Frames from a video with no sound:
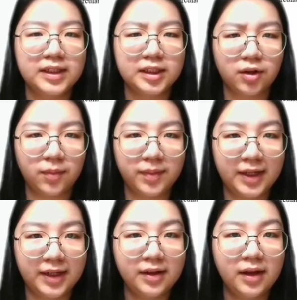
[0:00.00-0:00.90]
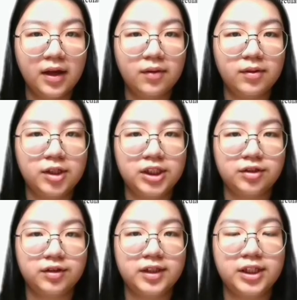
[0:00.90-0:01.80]
stercobilin, which is
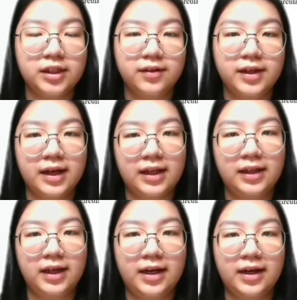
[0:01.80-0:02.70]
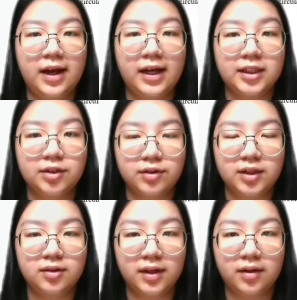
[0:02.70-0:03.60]
greenish yellow in color and
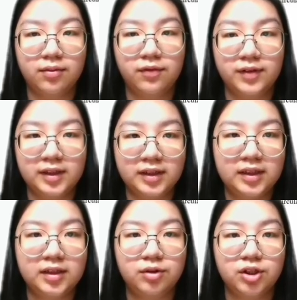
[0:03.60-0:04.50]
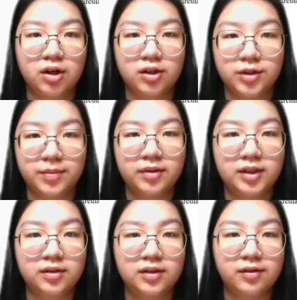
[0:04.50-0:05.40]
excreted together with feces, which
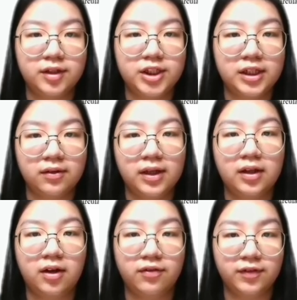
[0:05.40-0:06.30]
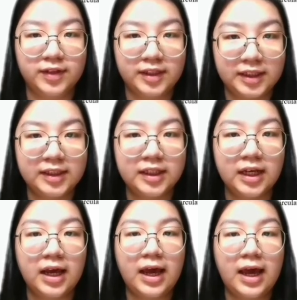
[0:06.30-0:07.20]
contributes to the greenish yellow color of the feces.
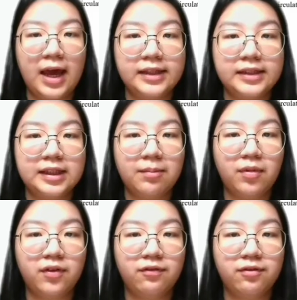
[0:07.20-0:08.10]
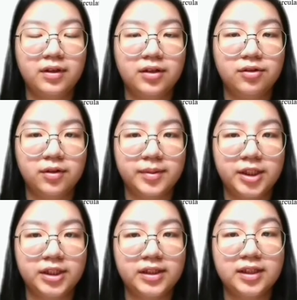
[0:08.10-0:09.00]
And some of the
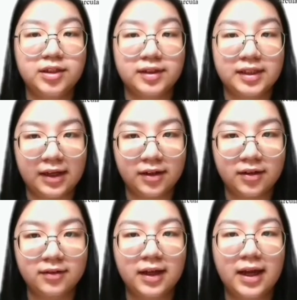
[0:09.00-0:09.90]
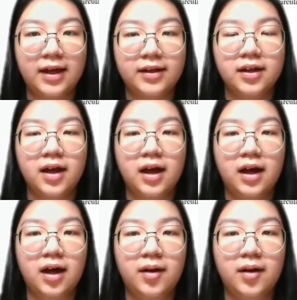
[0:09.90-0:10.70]
urobilinogen is recycled and